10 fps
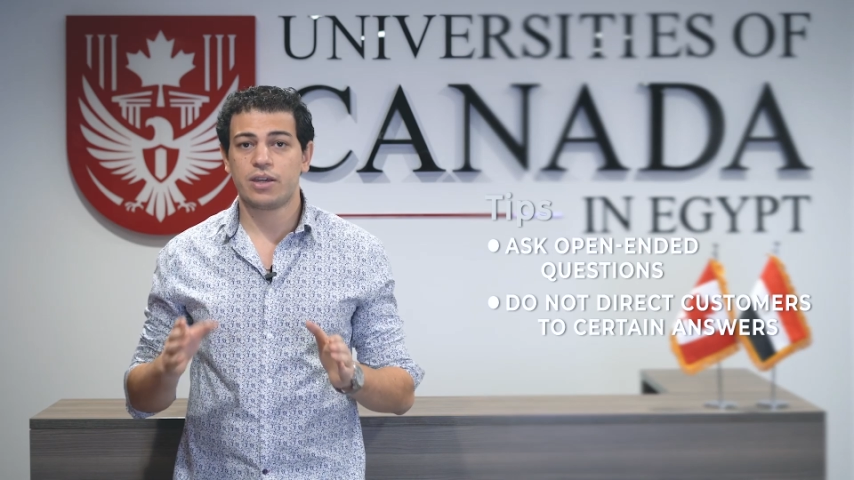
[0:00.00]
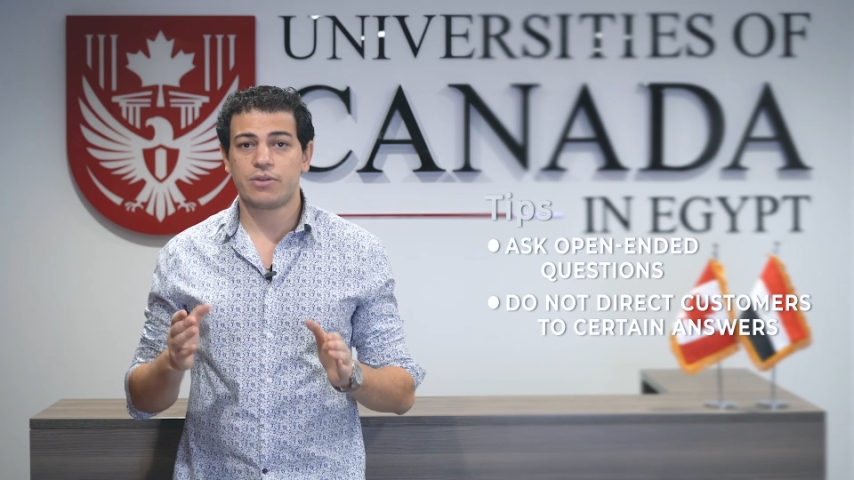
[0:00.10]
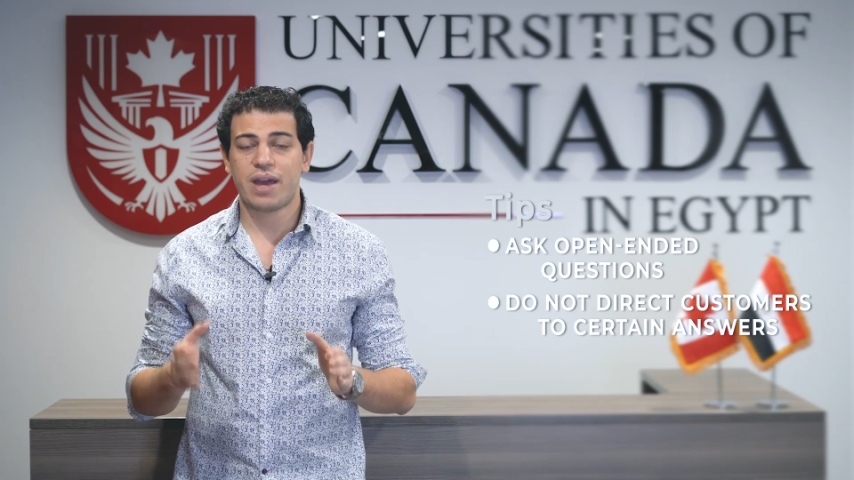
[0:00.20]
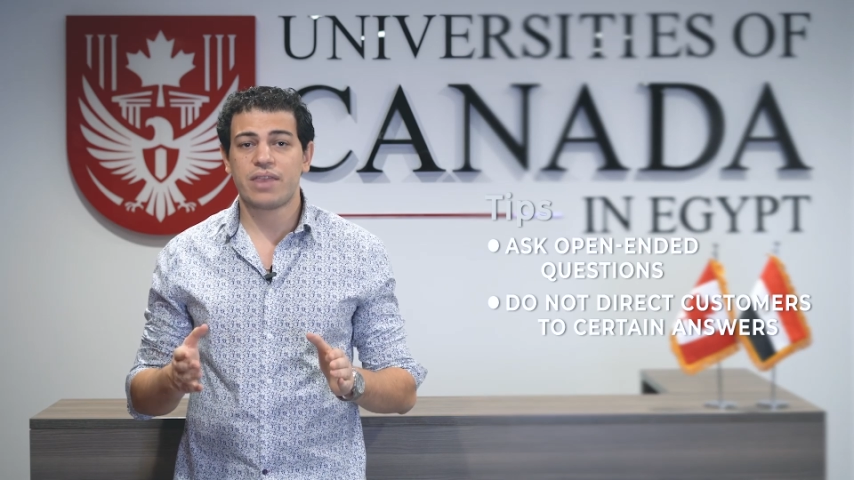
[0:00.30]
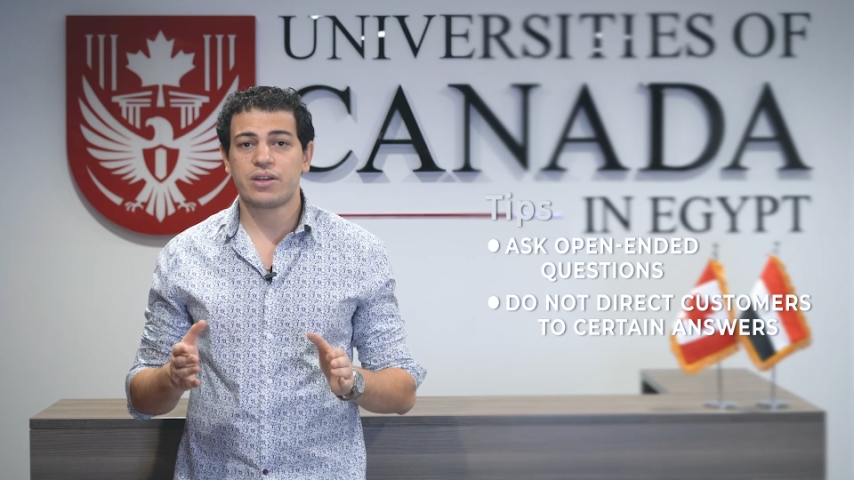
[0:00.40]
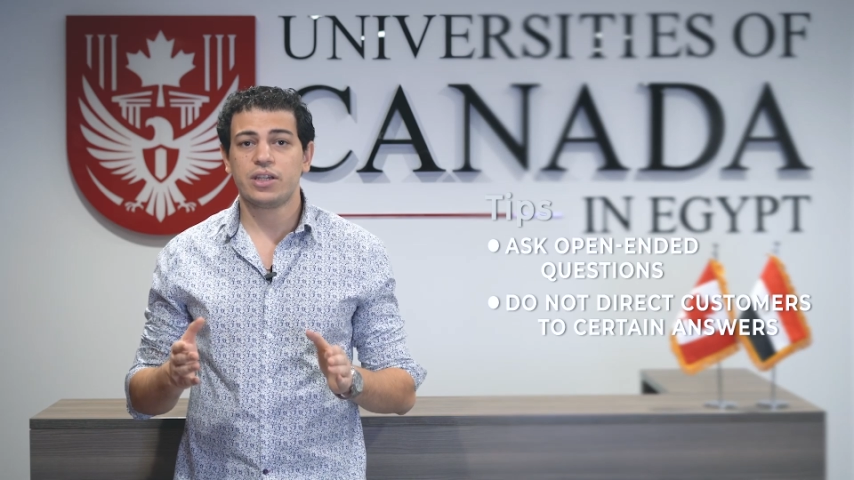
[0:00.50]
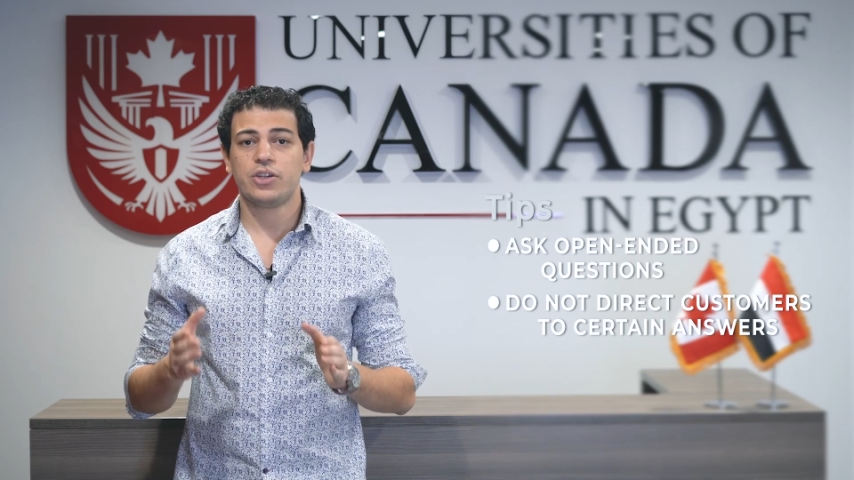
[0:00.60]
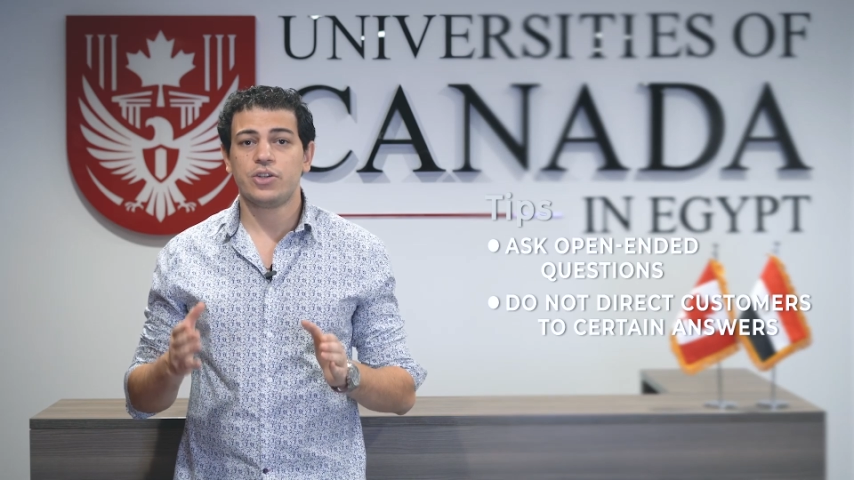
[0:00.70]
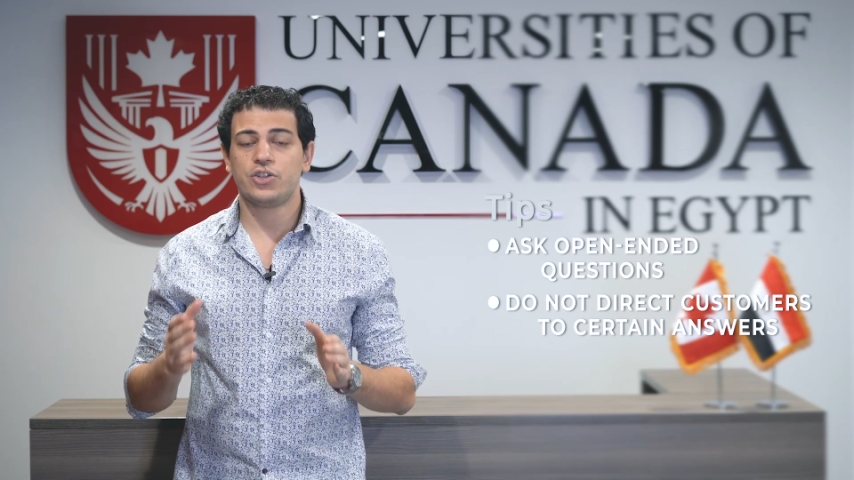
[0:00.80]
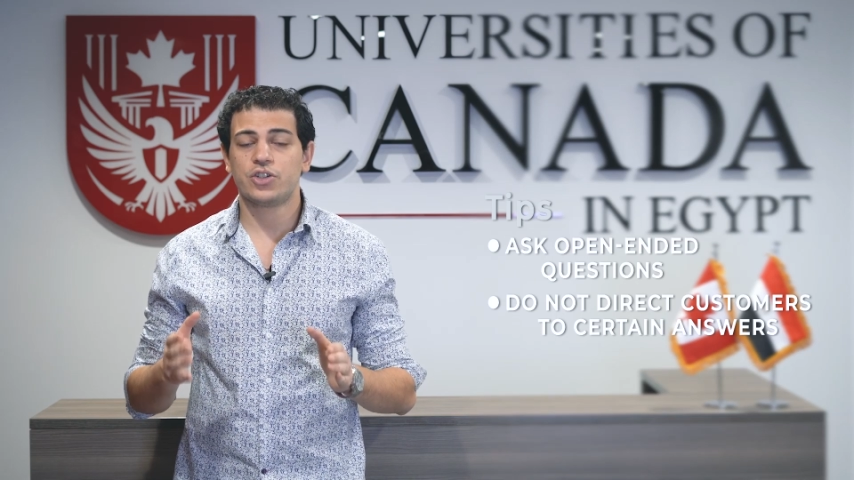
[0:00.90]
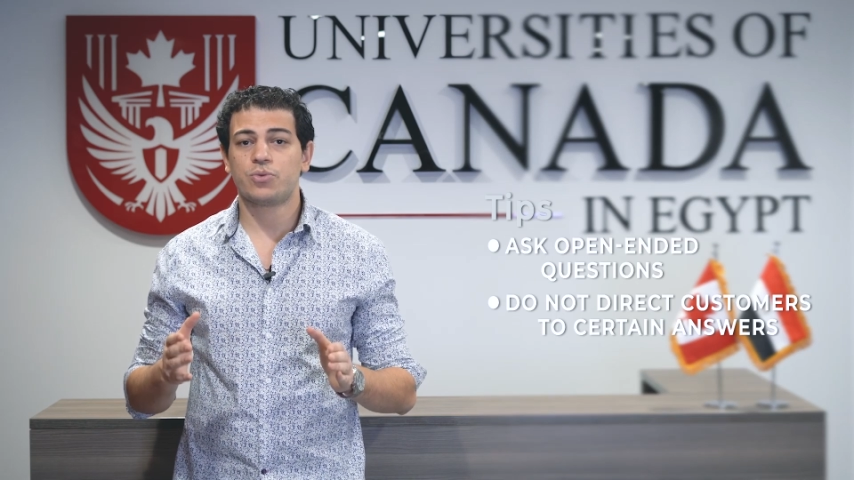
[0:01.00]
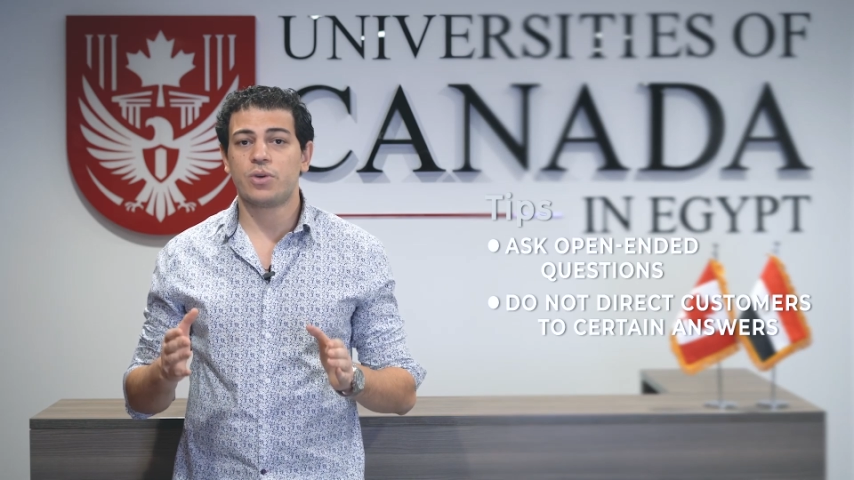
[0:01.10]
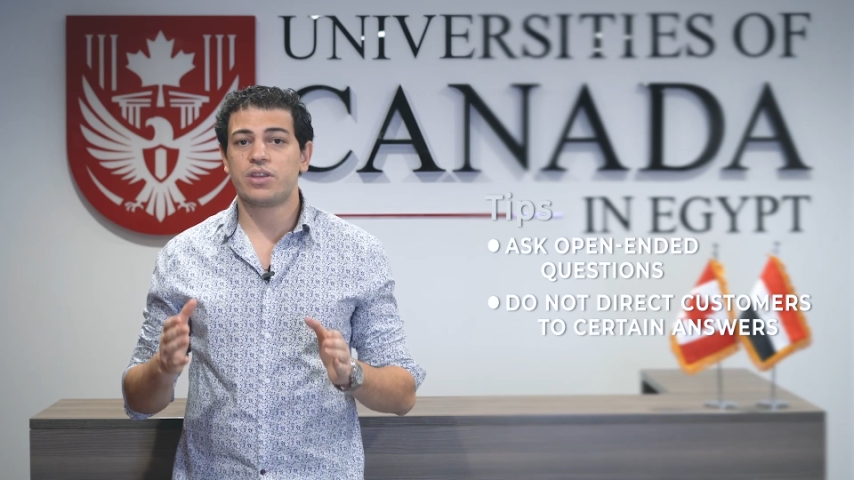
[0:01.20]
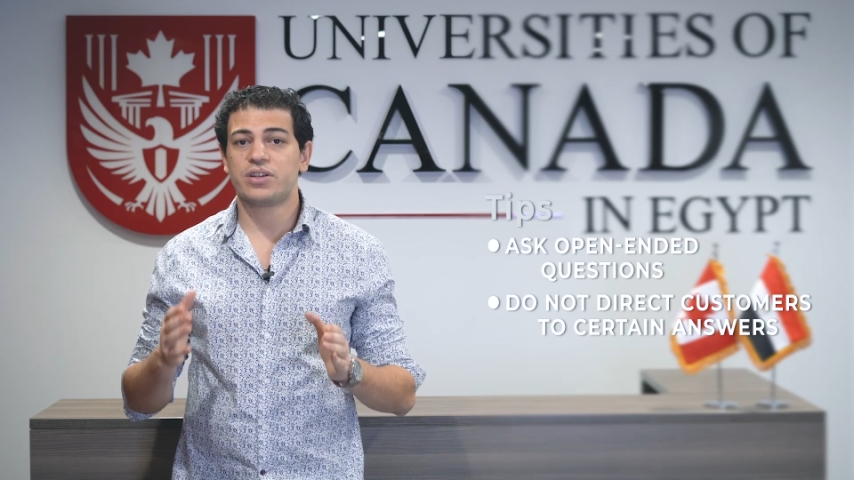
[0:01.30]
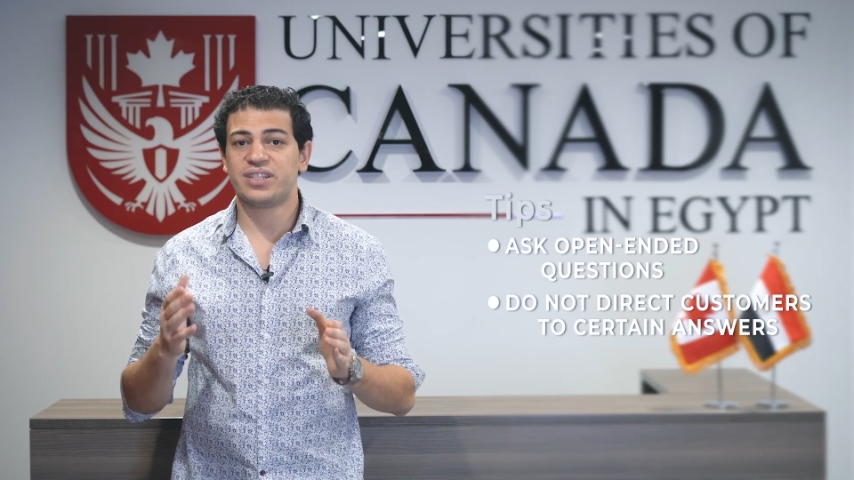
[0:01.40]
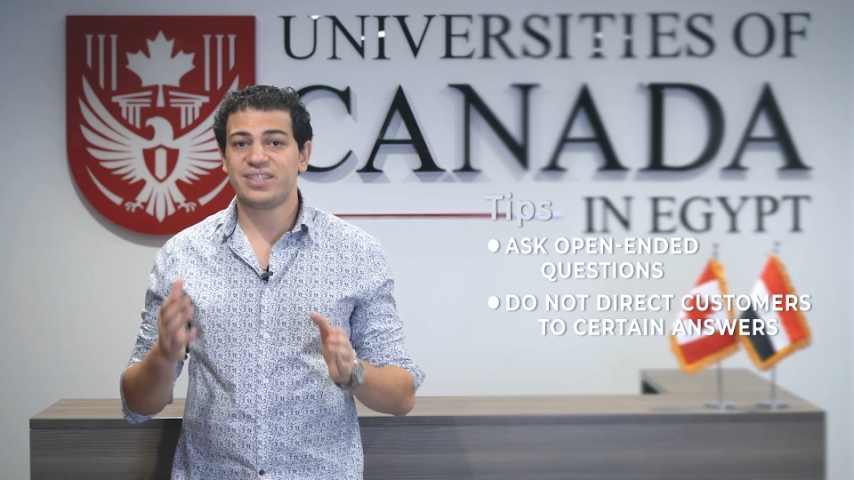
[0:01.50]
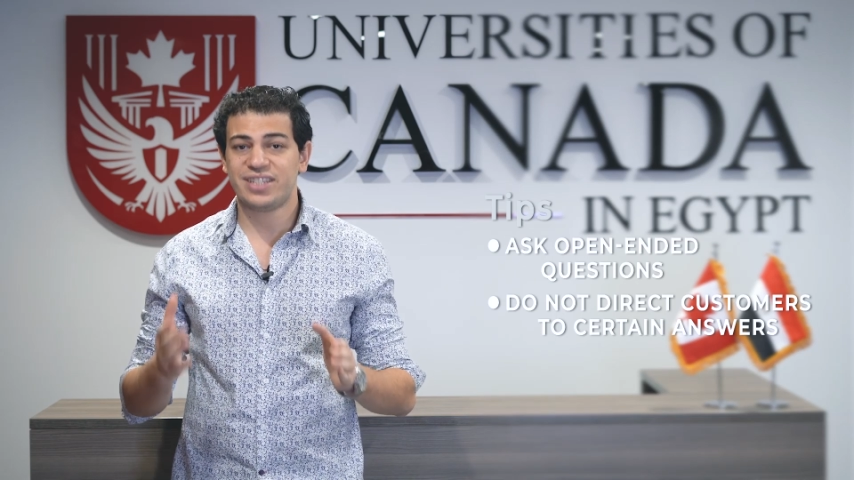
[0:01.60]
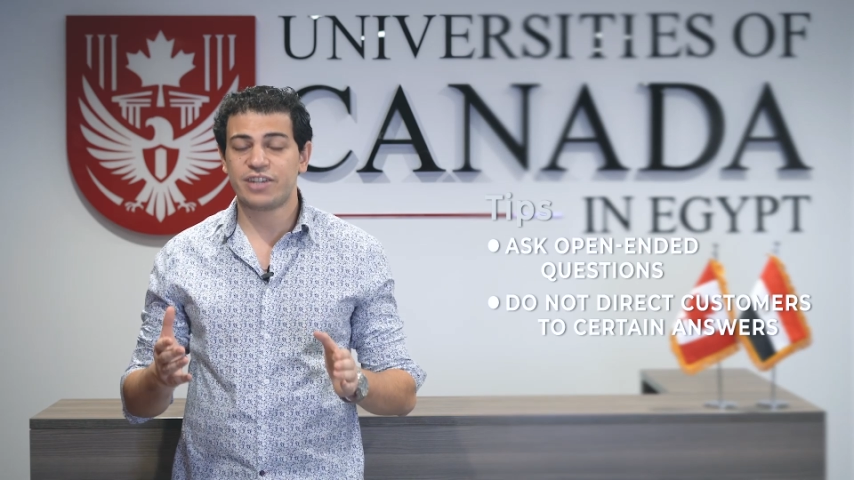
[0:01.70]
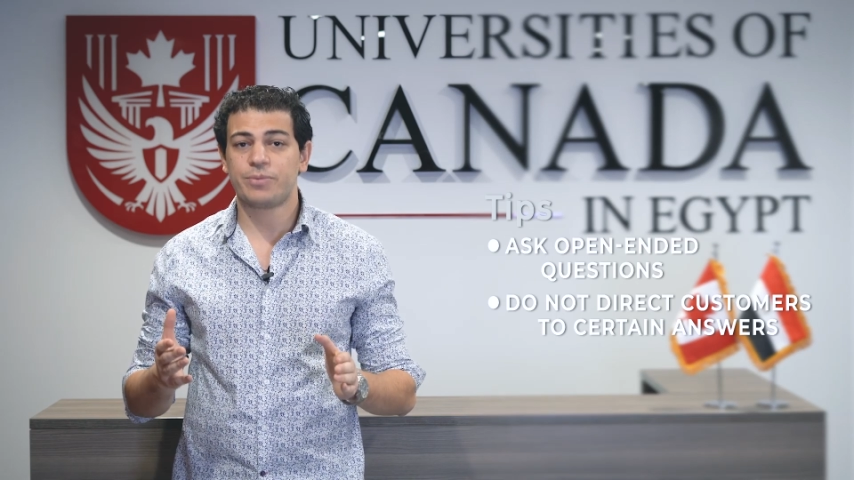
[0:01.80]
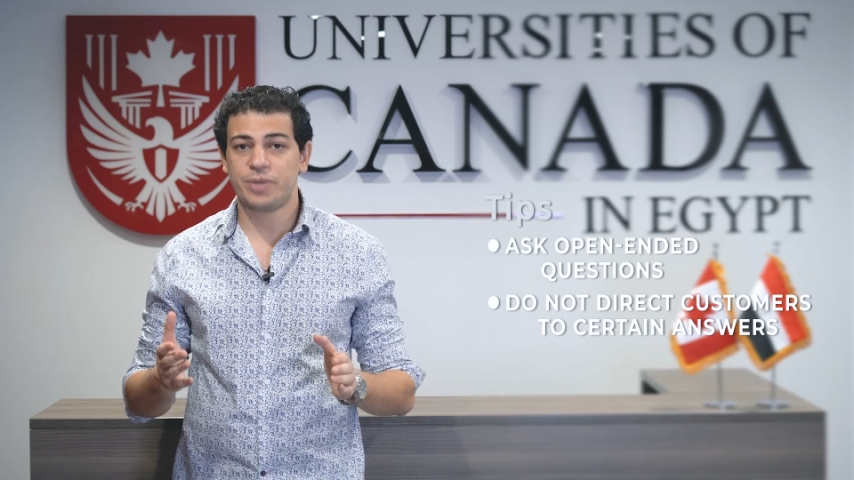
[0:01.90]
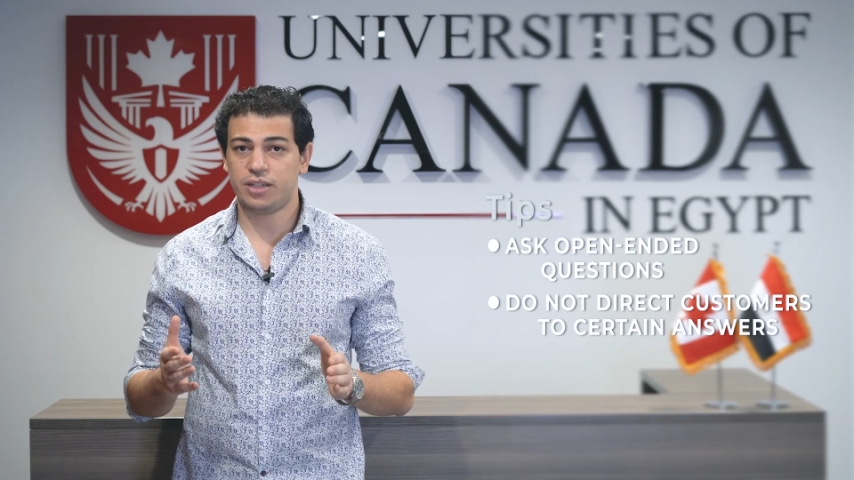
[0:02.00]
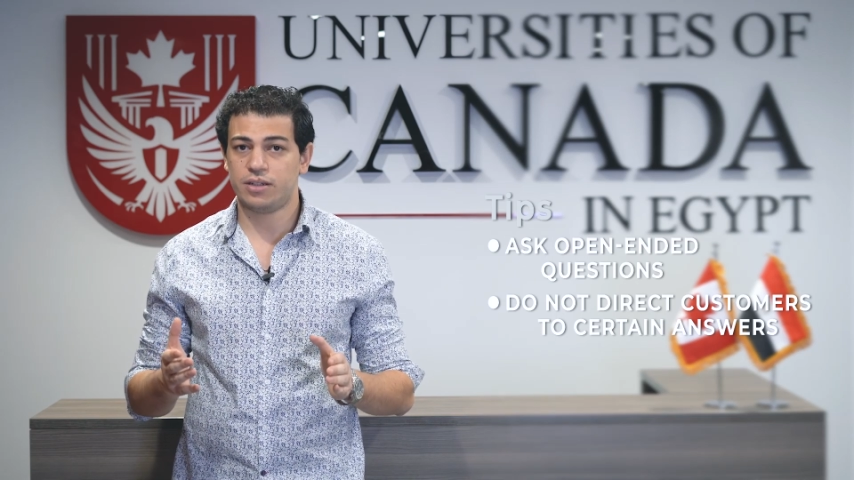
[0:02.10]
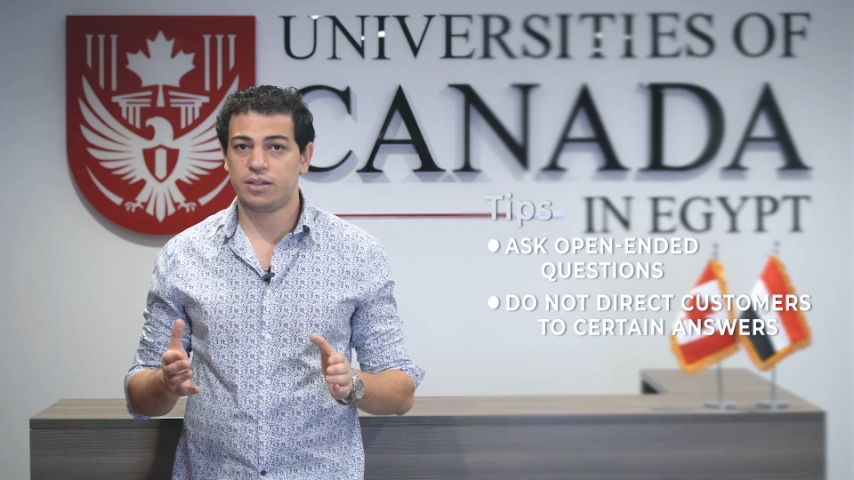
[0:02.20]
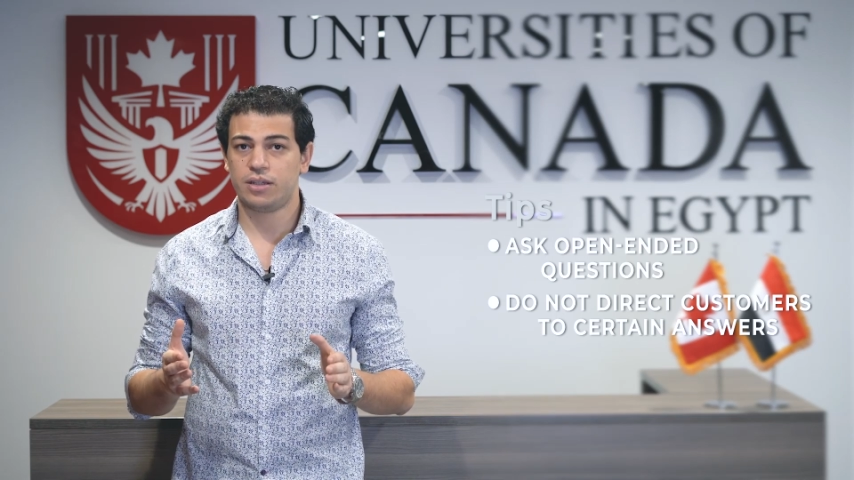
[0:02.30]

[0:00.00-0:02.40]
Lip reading: Rather, you just want their sincere opinion.